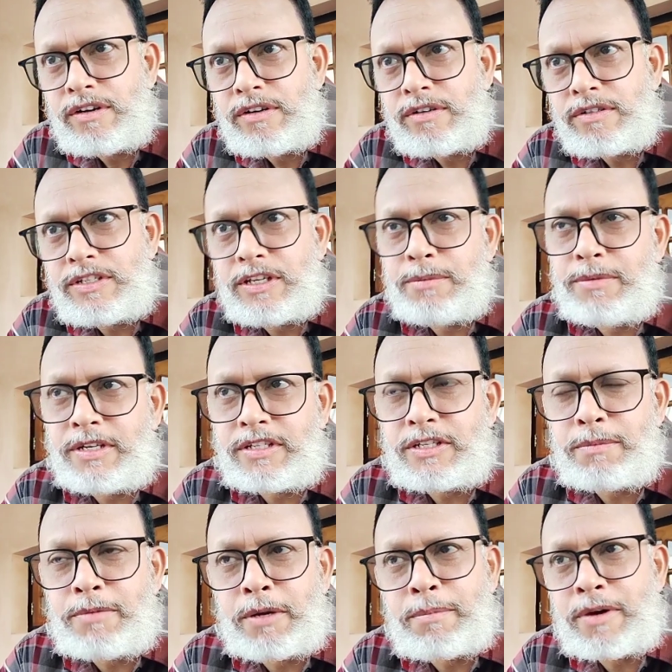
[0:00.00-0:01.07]
CBSE
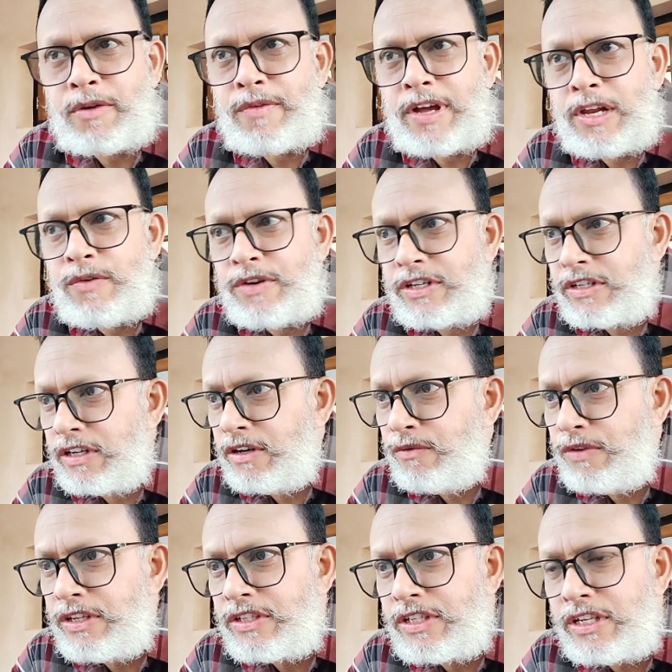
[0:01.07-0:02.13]
paper evaluation,
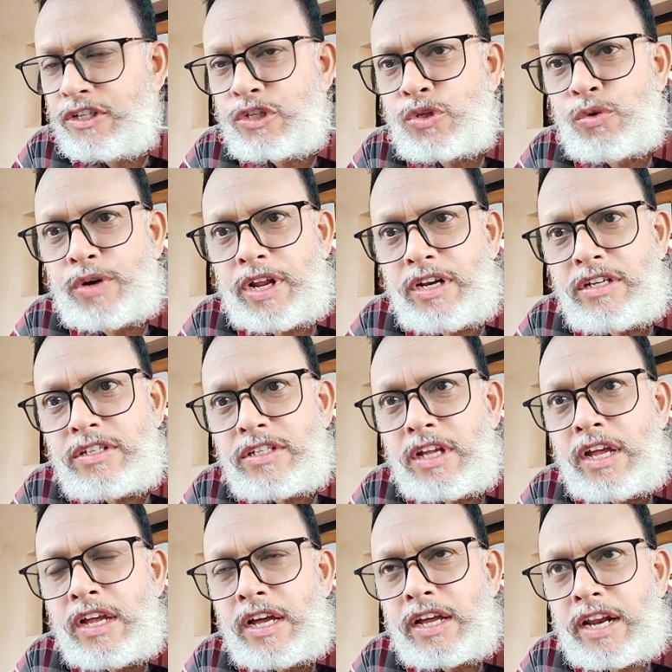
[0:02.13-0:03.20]
we see students
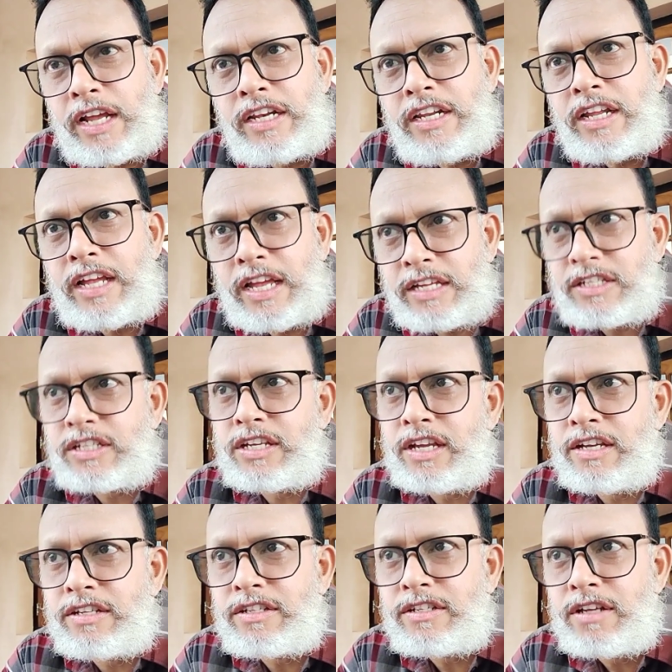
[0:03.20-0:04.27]
writing
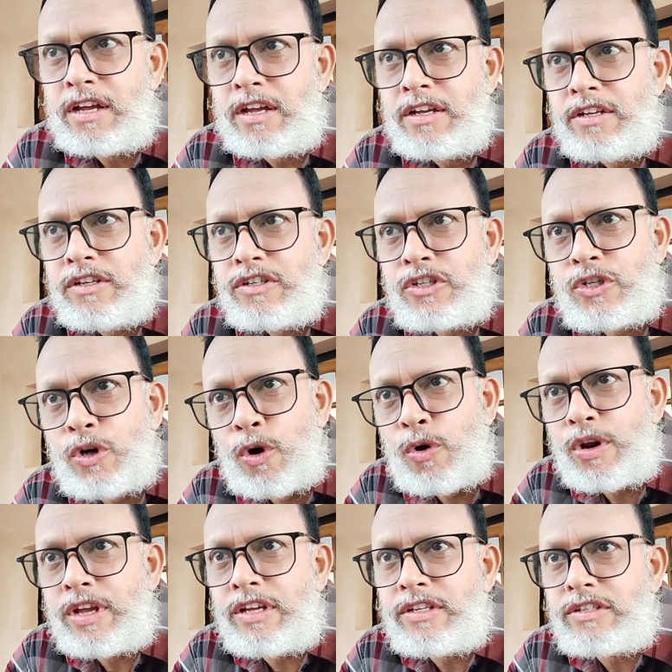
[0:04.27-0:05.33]
essays,
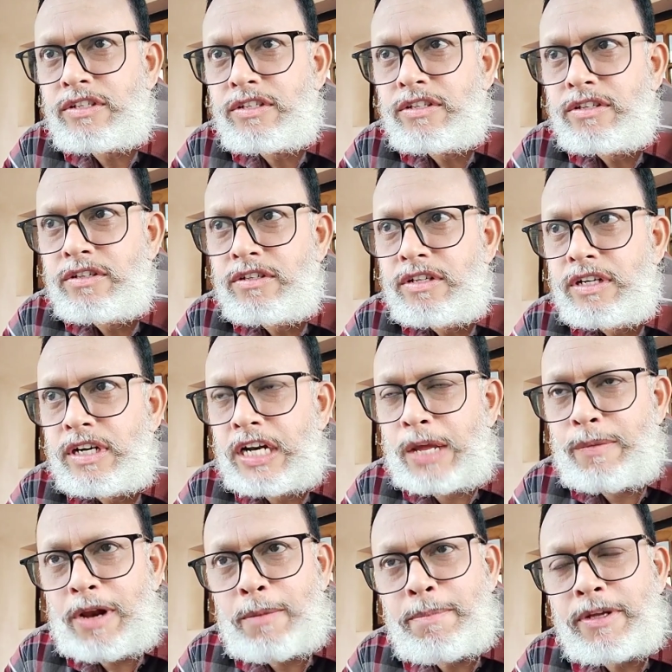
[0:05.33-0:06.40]
stories,
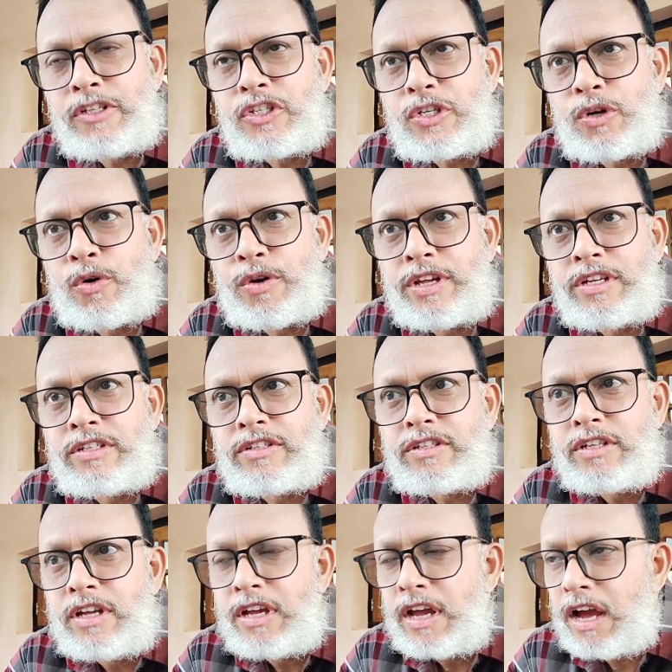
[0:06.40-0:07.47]
developing stories,
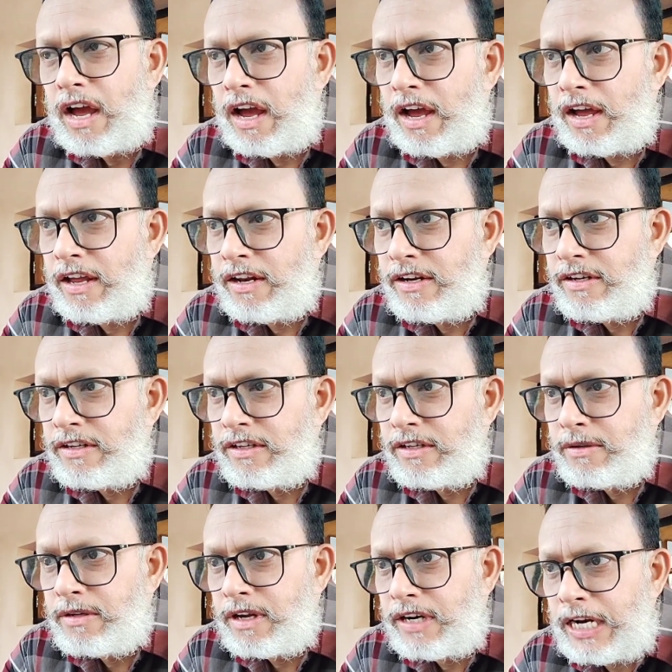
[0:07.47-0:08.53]
and
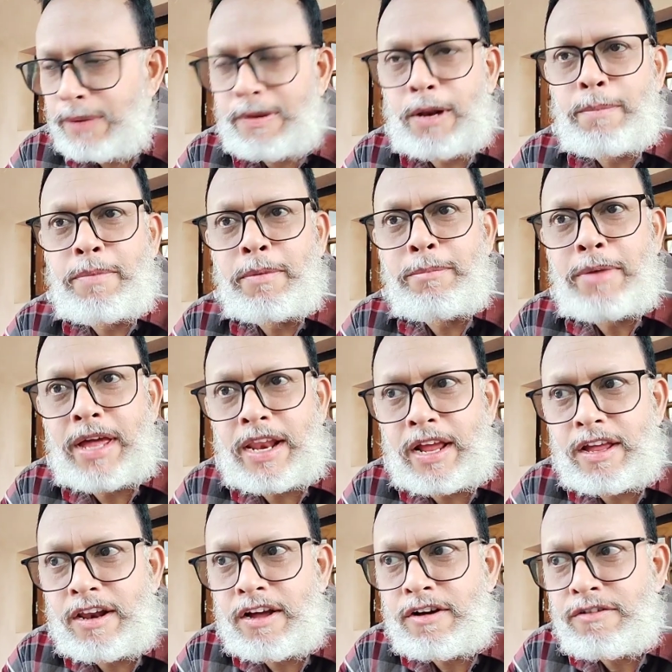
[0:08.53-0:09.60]
developing
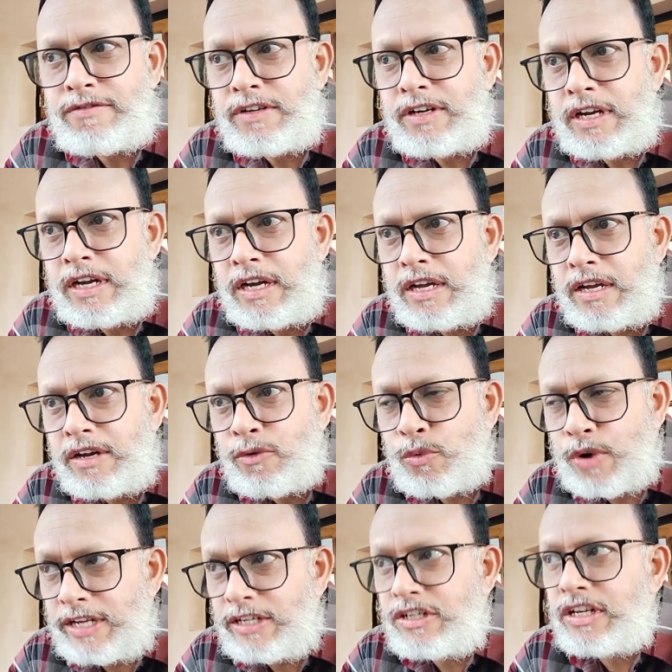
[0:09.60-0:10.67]
paragraph,
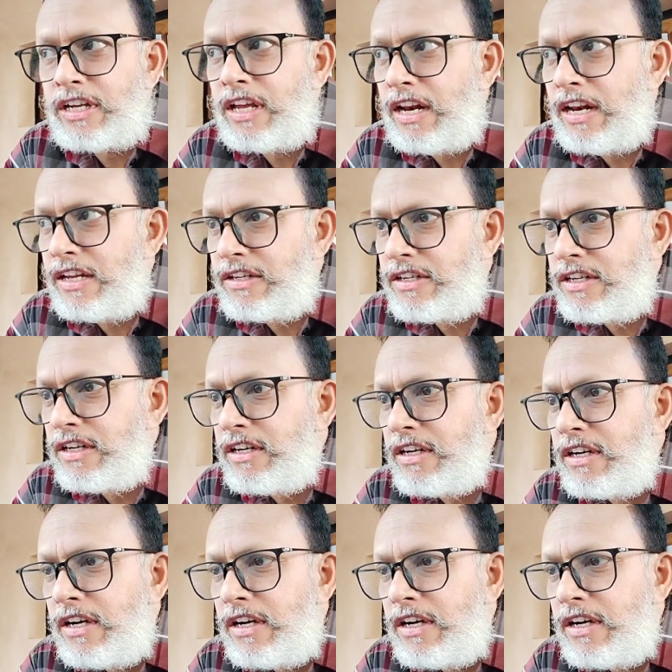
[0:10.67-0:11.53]
writing a letter.